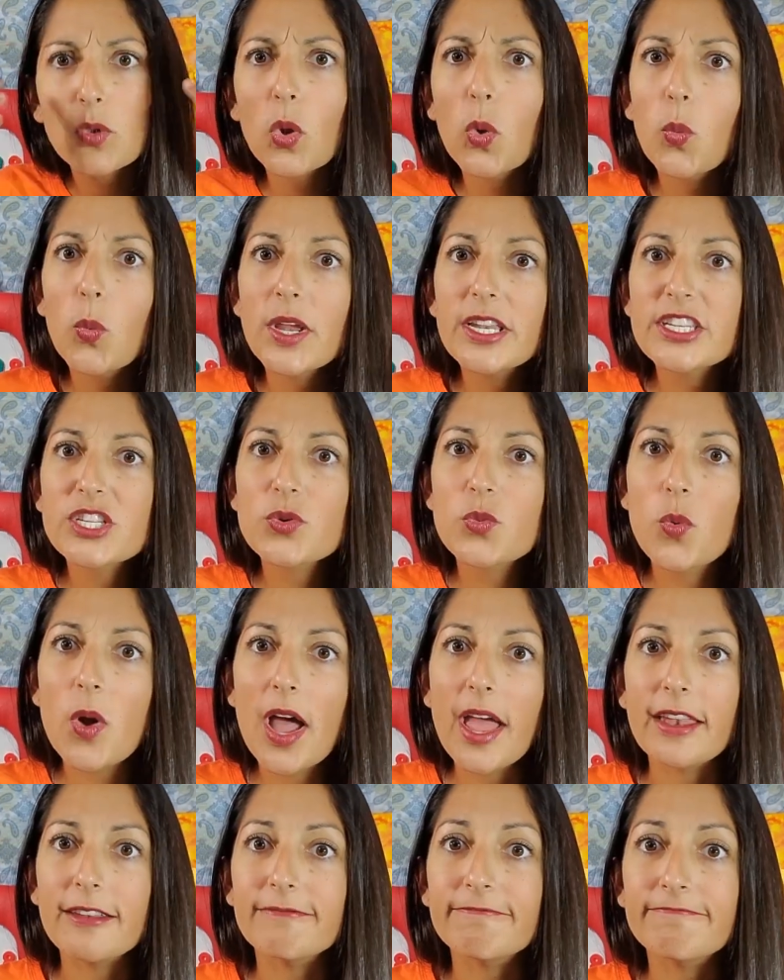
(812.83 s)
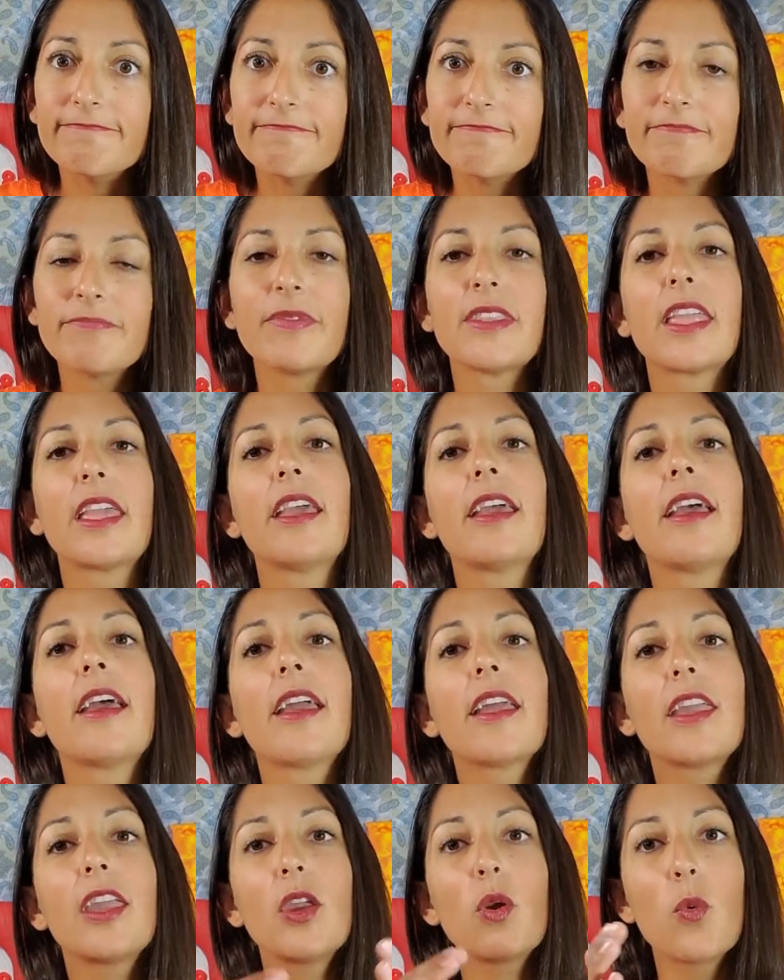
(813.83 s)
Which one?
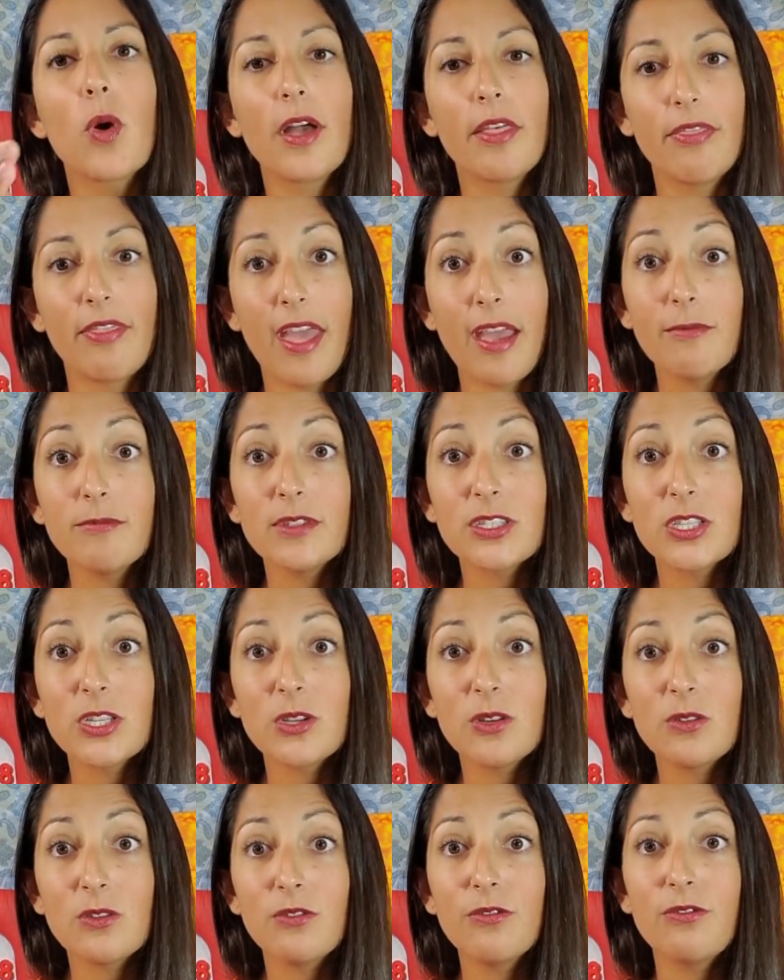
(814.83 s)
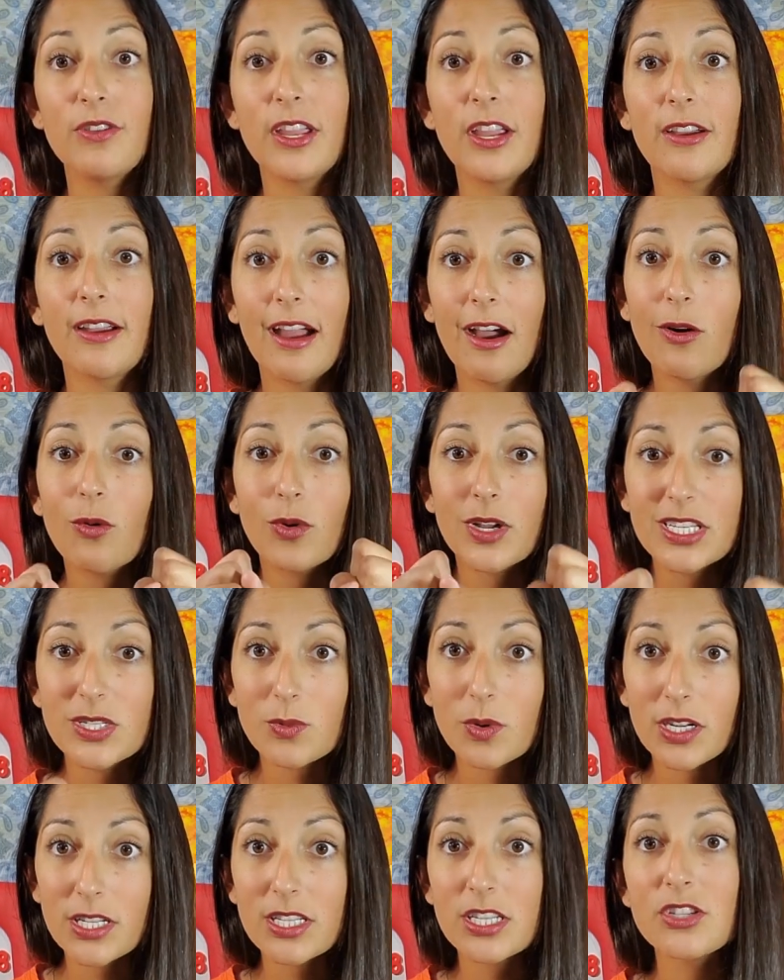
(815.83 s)
You want them to figure out which
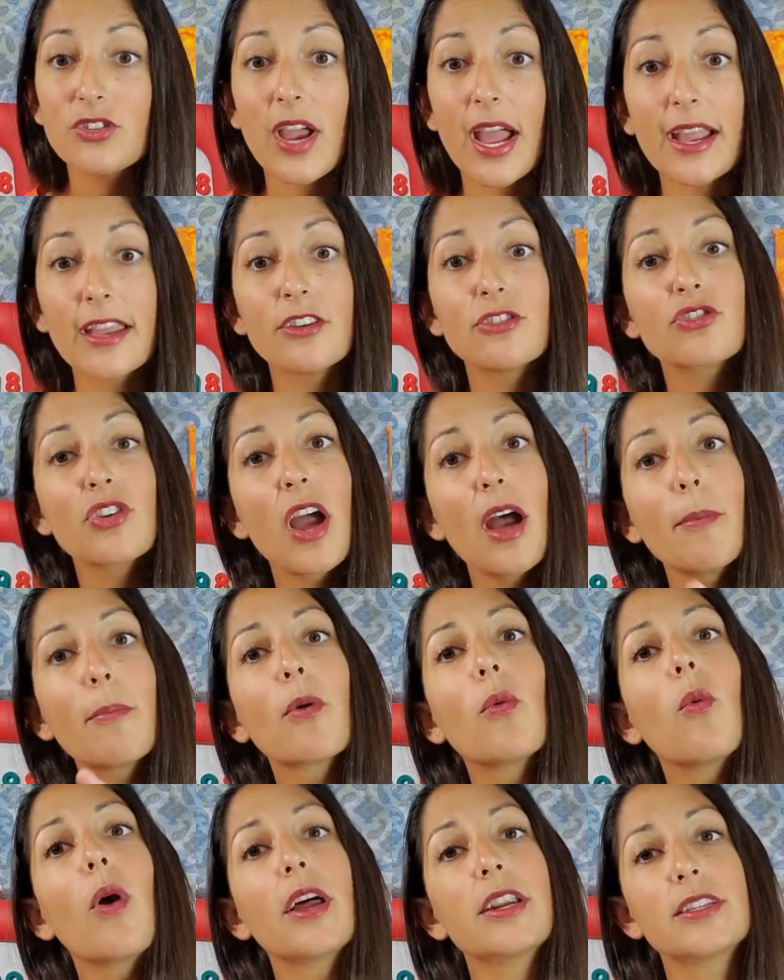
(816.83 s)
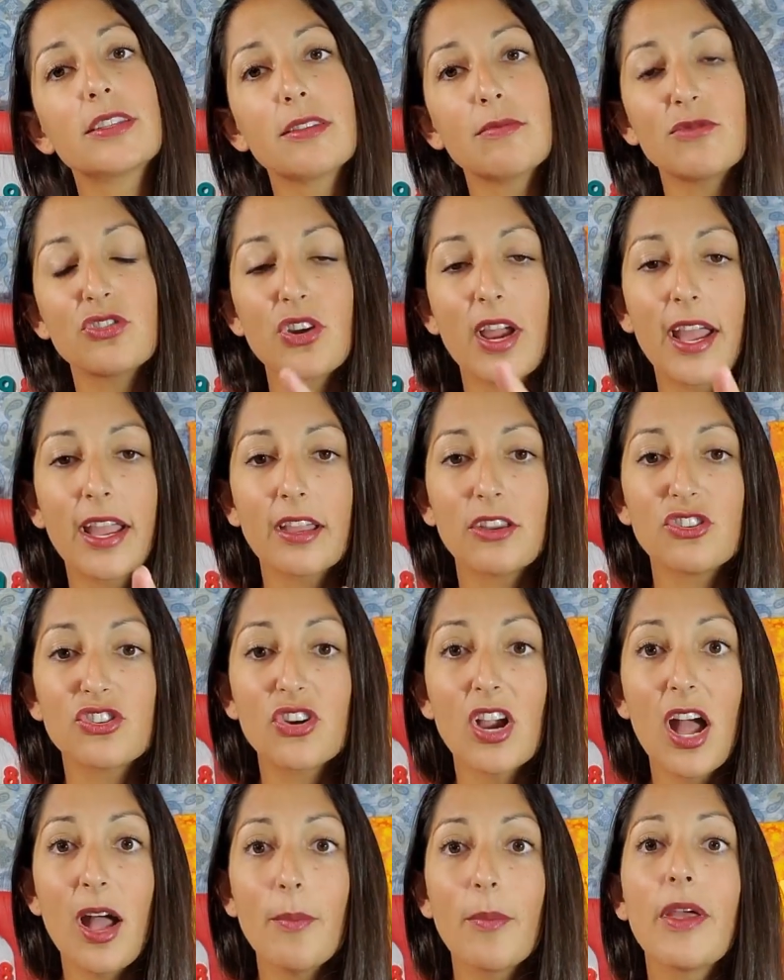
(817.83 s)
word to drag and drop. Watch them drag and
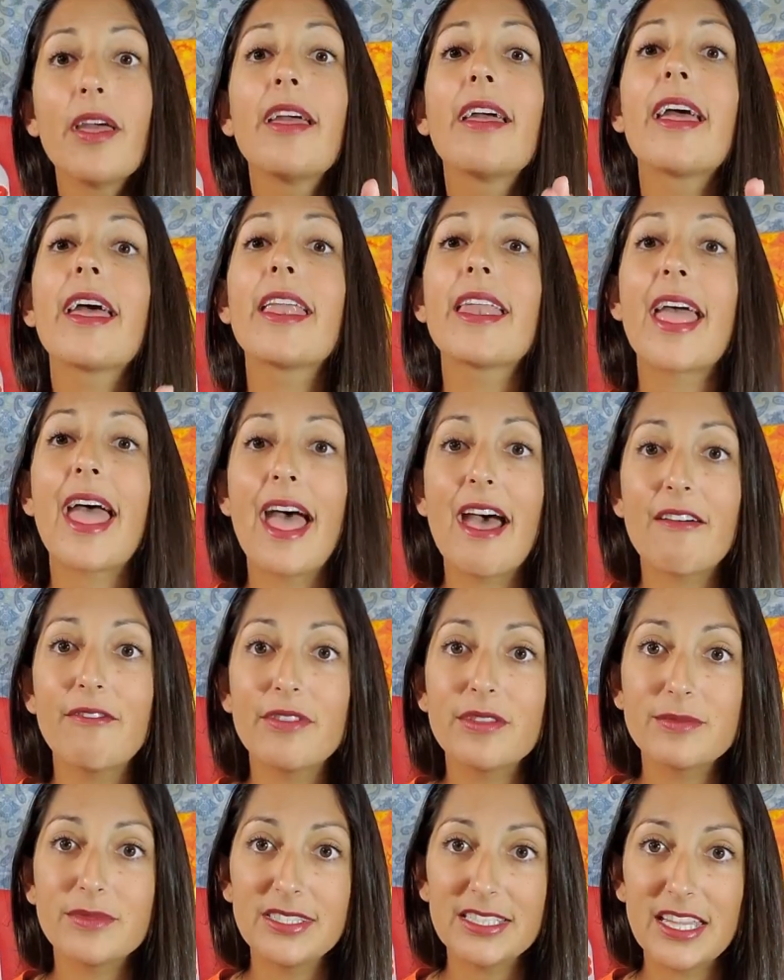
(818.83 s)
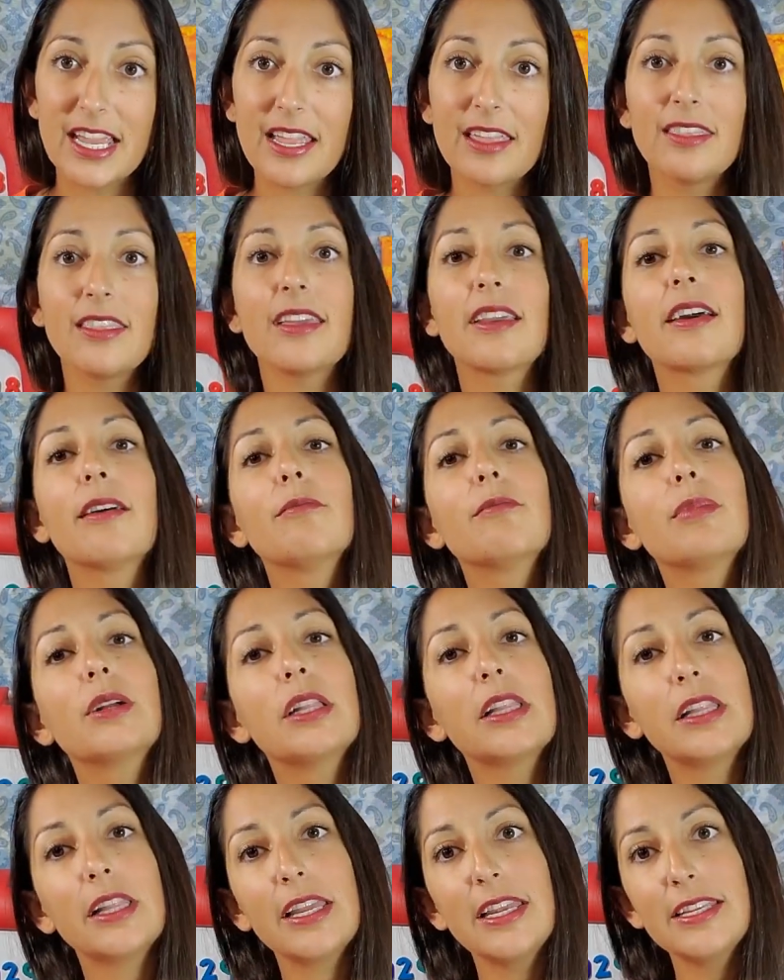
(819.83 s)
drop and have them say the
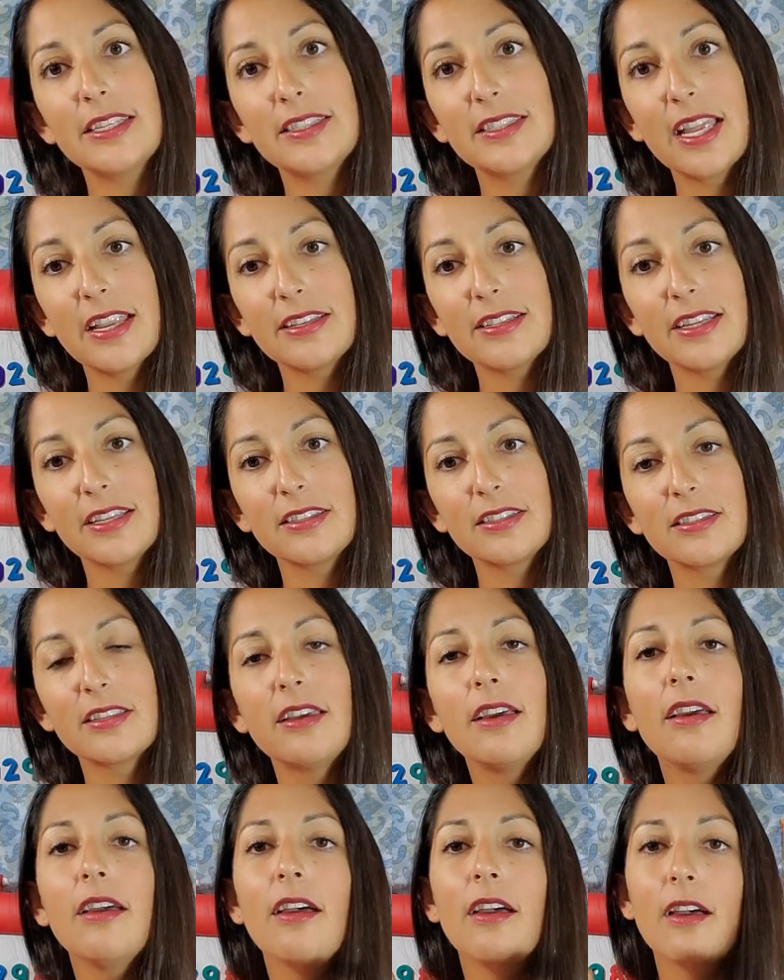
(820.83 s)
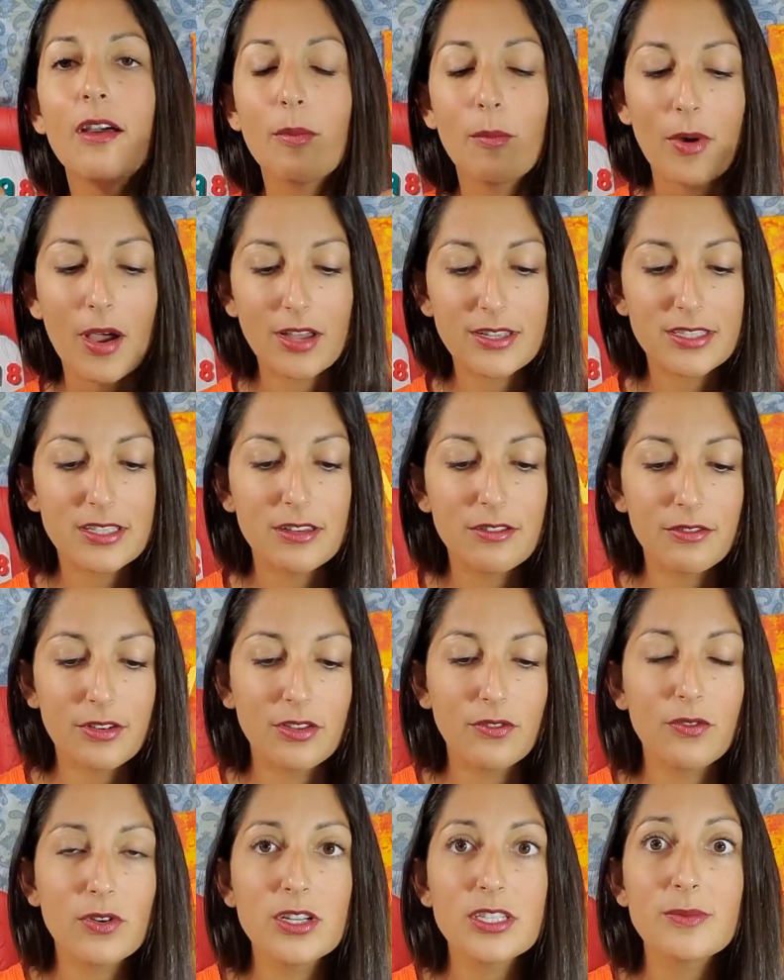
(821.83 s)
complete sentence. Positive
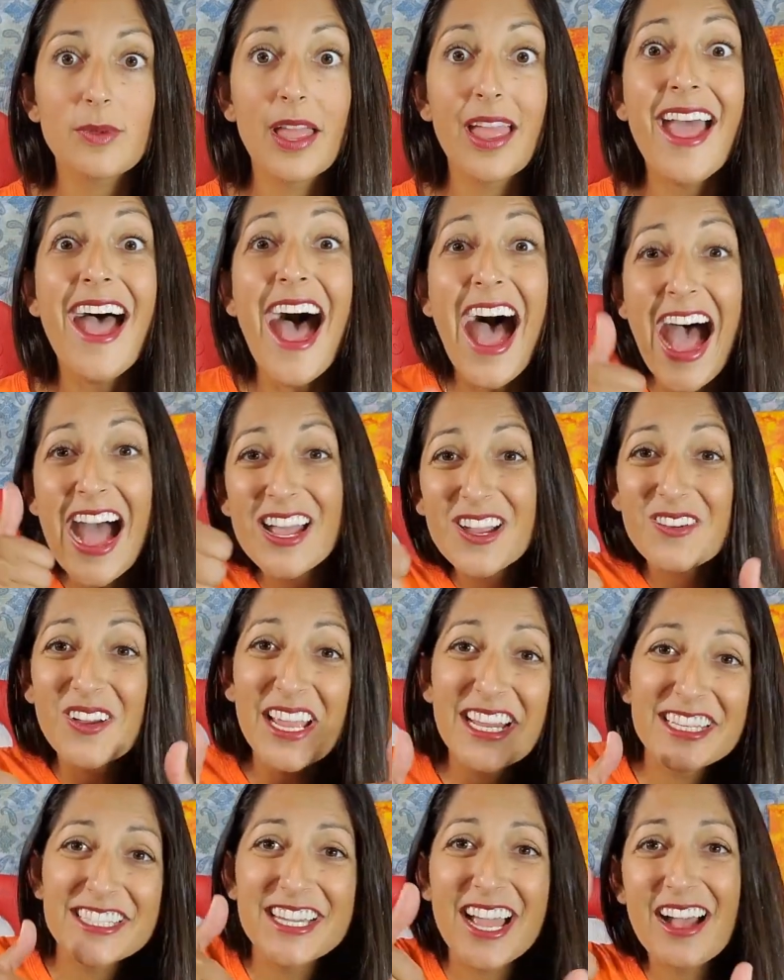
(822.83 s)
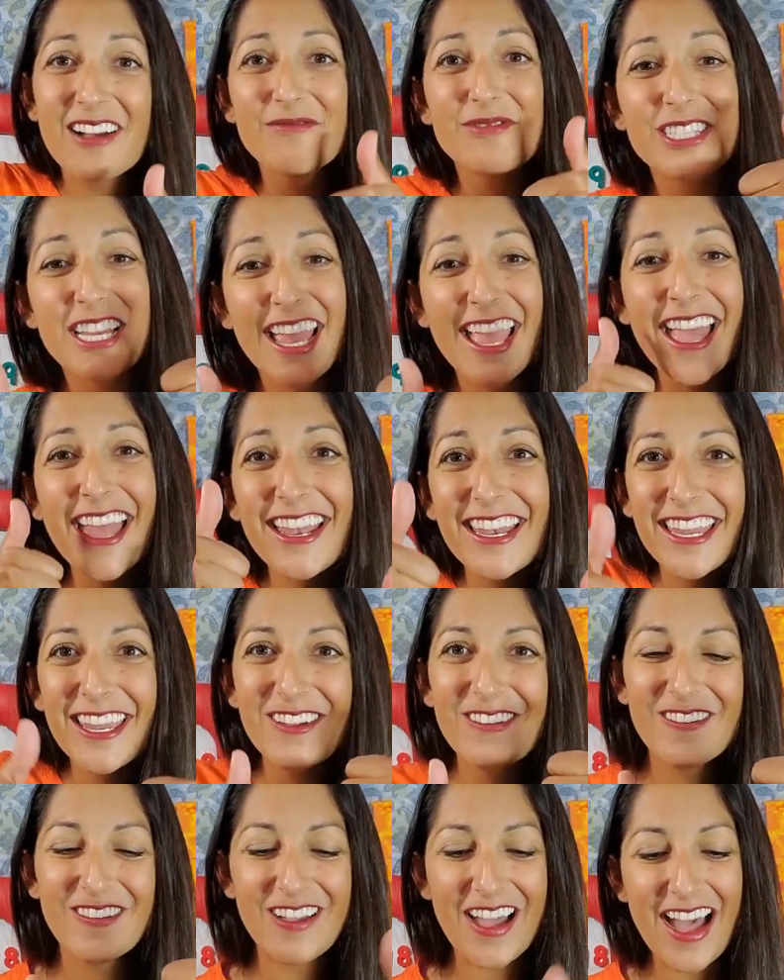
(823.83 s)
reinforcement. Great job, Jan,
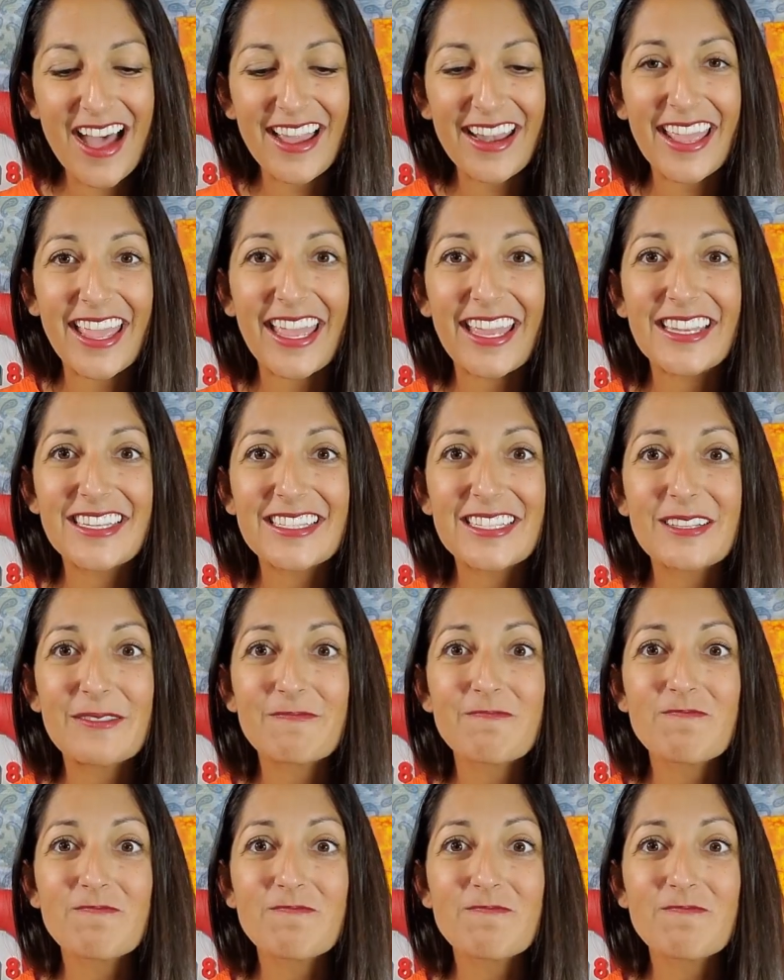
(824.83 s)
you got it.